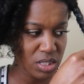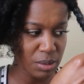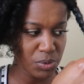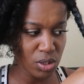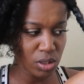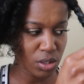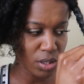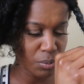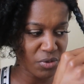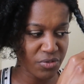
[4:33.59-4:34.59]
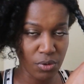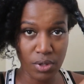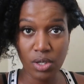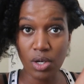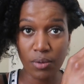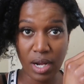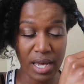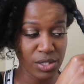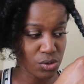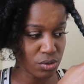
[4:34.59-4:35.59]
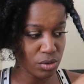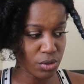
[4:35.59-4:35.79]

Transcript: Tip to learn before you go natural.